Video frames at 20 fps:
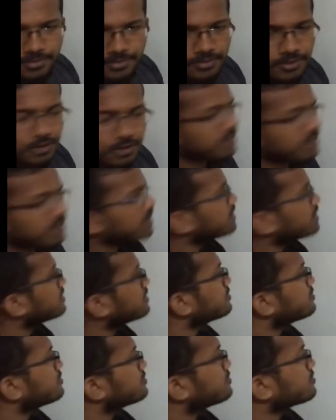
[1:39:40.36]
All right.
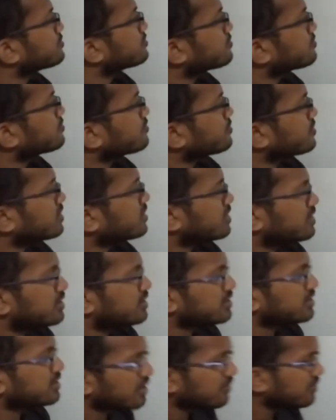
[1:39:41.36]

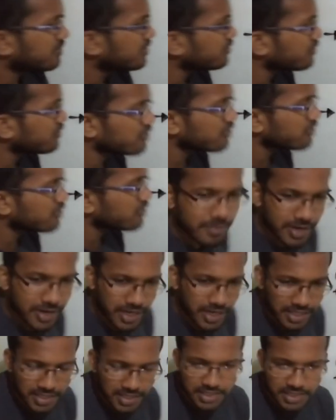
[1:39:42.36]
It's something you need to
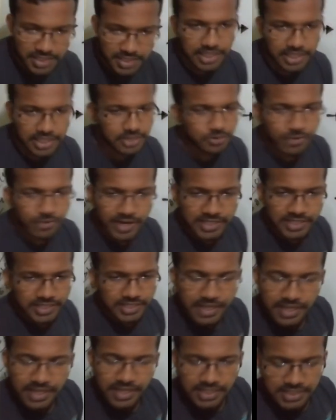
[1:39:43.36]
memorize, nothing to
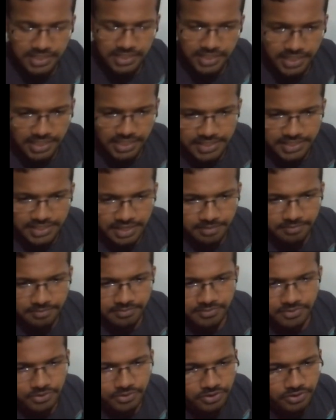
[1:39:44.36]
rationalize in the exam.
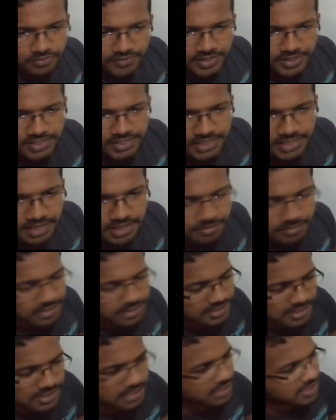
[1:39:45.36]
Don't waste time
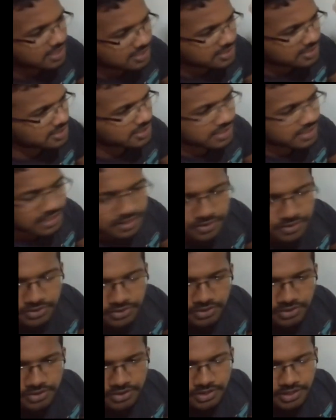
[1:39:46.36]
rationalizing and
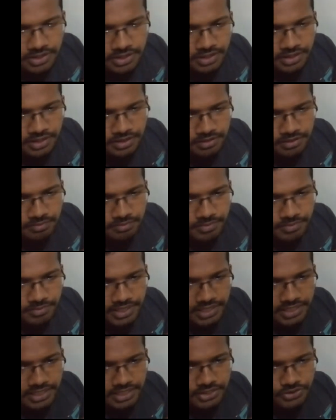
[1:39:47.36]

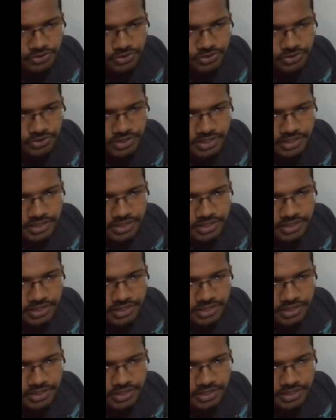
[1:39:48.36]
building the story.